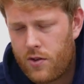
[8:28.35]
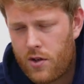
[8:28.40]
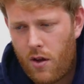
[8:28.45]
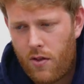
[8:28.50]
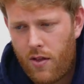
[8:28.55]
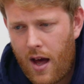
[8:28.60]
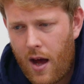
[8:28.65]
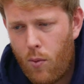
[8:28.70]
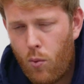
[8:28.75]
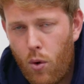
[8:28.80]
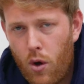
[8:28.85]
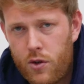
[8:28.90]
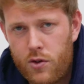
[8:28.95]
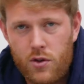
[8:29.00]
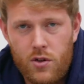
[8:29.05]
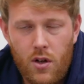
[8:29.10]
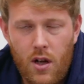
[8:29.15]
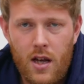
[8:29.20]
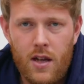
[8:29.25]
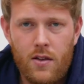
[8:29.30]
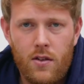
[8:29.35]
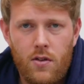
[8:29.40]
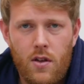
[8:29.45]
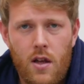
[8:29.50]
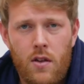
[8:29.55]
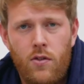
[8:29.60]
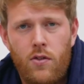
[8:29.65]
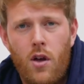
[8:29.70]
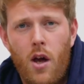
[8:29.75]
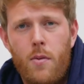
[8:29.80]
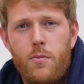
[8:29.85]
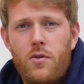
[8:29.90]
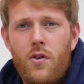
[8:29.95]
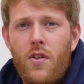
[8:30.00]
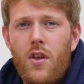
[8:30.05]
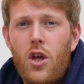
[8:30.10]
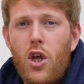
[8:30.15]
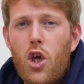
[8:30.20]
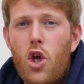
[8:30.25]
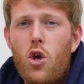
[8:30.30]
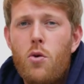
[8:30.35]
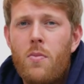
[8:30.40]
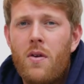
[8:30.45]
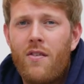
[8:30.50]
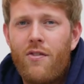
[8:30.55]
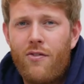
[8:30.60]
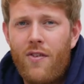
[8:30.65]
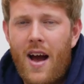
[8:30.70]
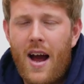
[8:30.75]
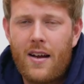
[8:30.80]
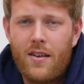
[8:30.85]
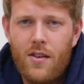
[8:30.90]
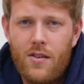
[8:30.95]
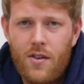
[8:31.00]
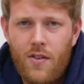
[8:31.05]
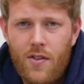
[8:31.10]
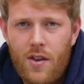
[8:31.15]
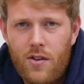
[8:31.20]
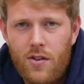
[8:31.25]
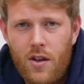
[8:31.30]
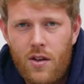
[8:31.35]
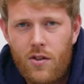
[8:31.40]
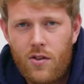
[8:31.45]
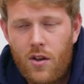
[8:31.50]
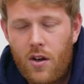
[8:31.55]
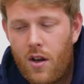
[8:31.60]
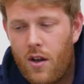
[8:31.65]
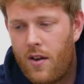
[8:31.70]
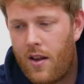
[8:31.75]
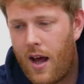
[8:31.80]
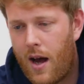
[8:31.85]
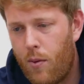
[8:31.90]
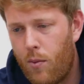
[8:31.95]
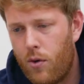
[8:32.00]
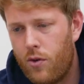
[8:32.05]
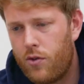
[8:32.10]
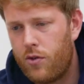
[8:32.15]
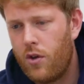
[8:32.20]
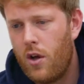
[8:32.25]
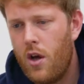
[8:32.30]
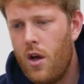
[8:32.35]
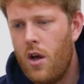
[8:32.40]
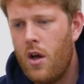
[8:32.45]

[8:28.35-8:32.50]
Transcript: So that was, in terms of the human factors of this incident, that was